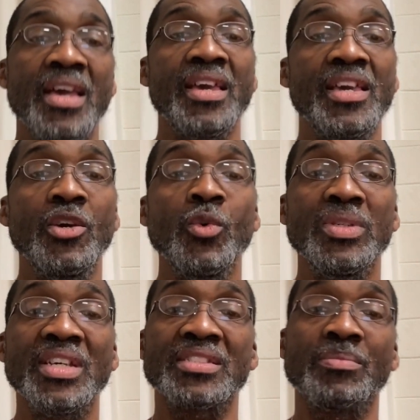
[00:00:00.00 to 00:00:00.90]
He who
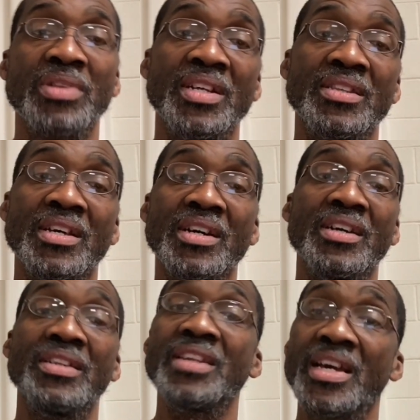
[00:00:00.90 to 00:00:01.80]
disciplined
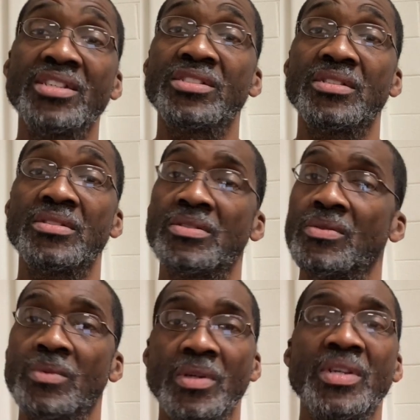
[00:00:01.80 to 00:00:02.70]
the nations,
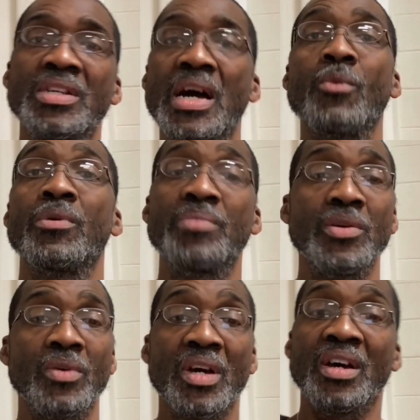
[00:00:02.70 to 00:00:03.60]
will he not
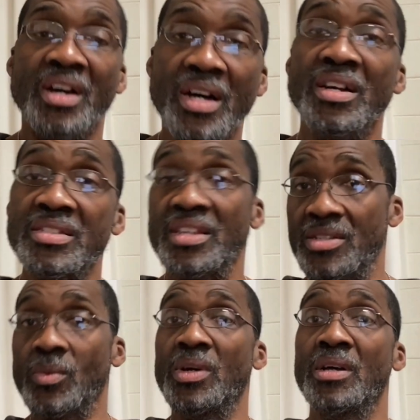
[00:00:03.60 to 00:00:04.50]
rebuke us
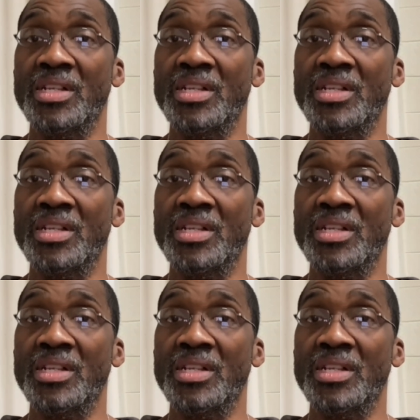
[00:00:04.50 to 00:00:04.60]
as well?